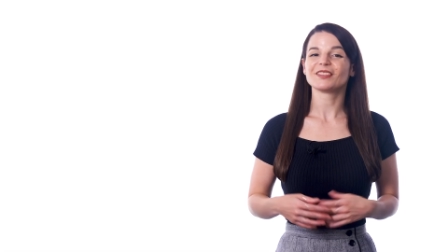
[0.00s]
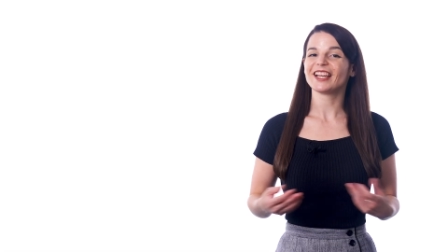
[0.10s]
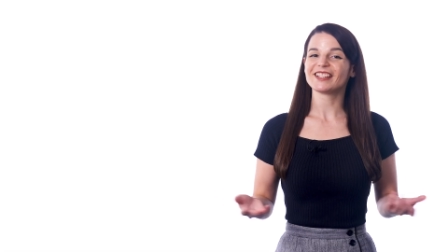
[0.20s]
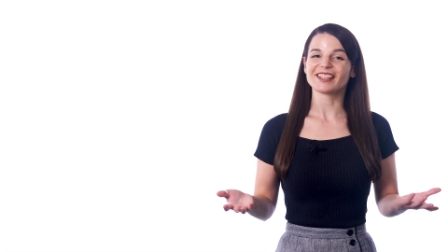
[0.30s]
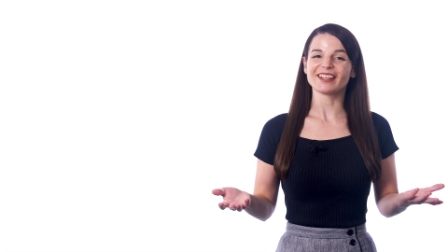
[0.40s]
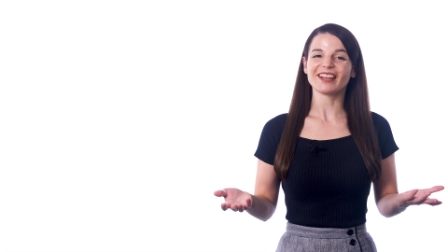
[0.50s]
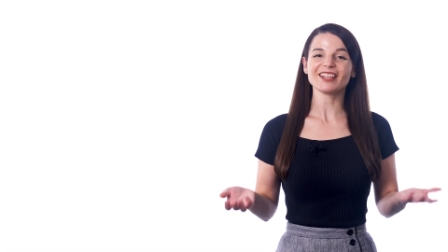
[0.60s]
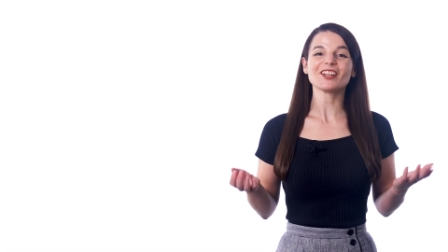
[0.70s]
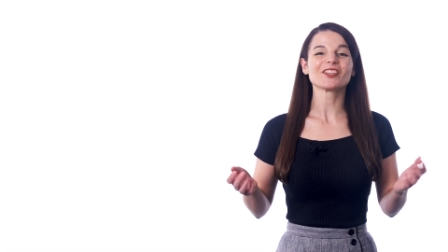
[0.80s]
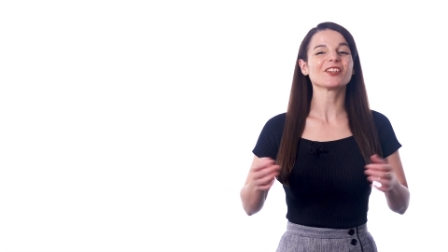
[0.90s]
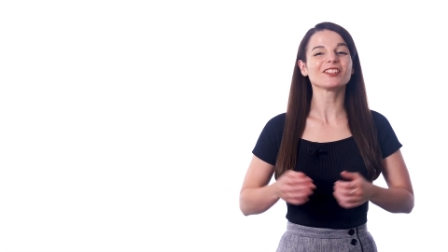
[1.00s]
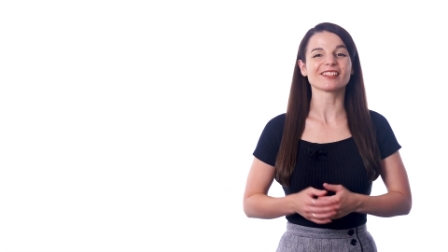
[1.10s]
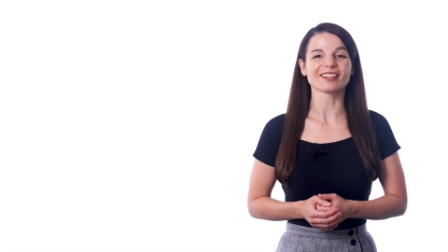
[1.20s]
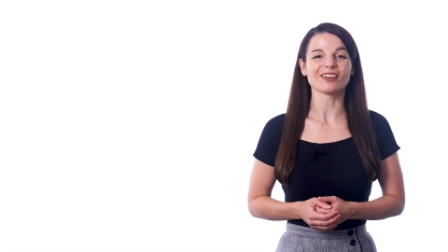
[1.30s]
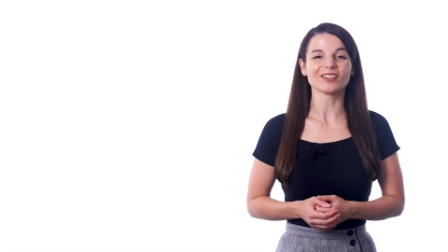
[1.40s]
And today, you'll
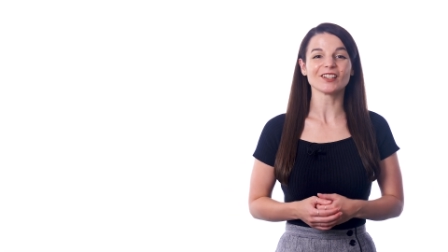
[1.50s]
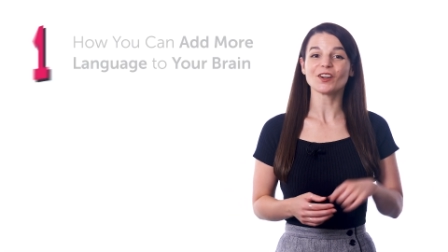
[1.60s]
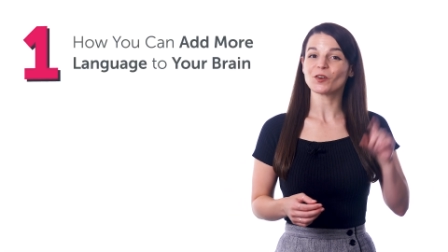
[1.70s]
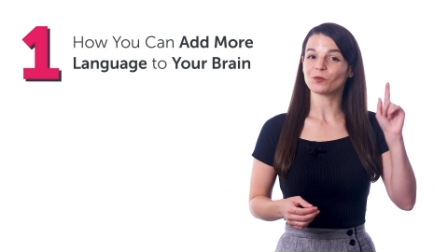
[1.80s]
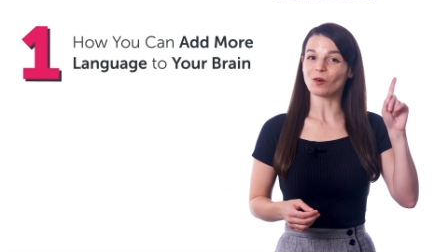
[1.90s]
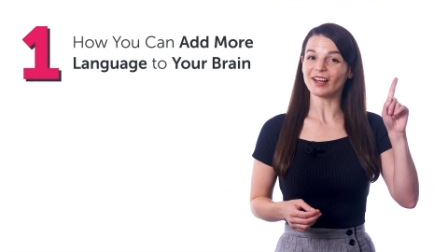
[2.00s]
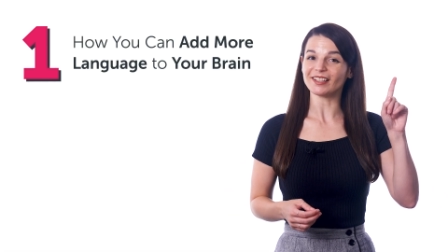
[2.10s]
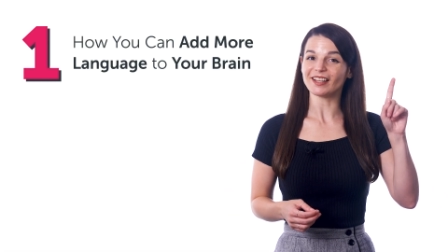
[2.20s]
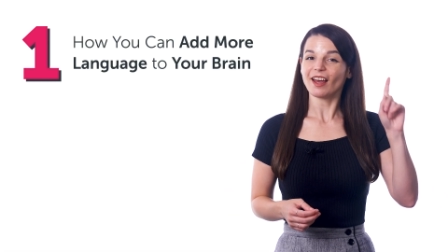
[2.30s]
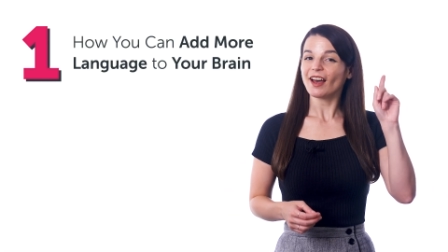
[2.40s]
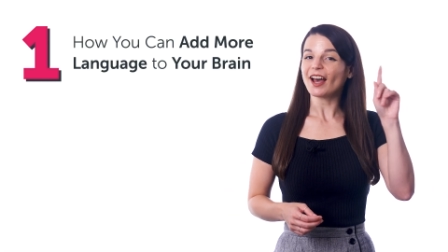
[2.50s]
discover 1.